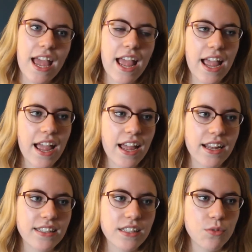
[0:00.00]

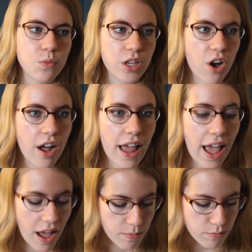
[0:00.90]
and we
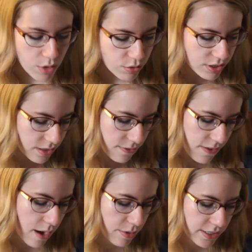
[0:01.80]
got most of the
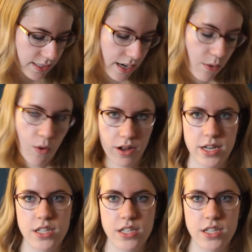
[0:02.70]
fabrics that I wanted.